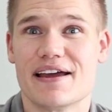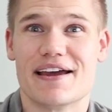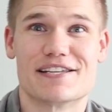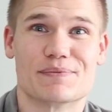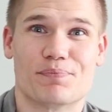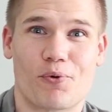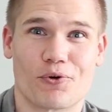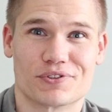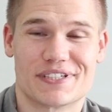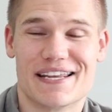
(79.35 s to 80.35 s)
it's
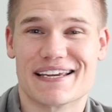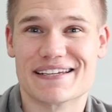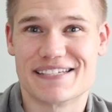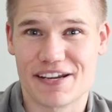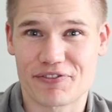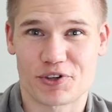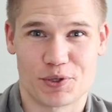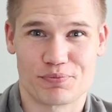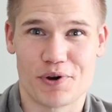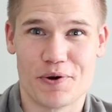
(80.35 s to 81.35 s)
important to take a different
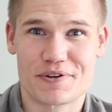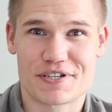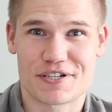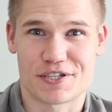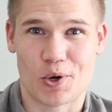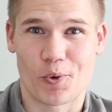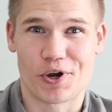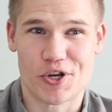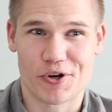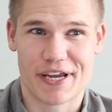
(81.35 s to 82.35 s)
approach to
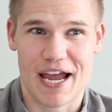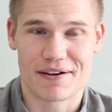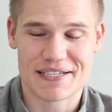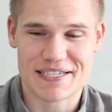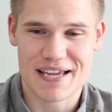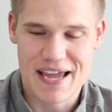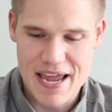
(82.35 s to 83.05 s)
scoring your accounts.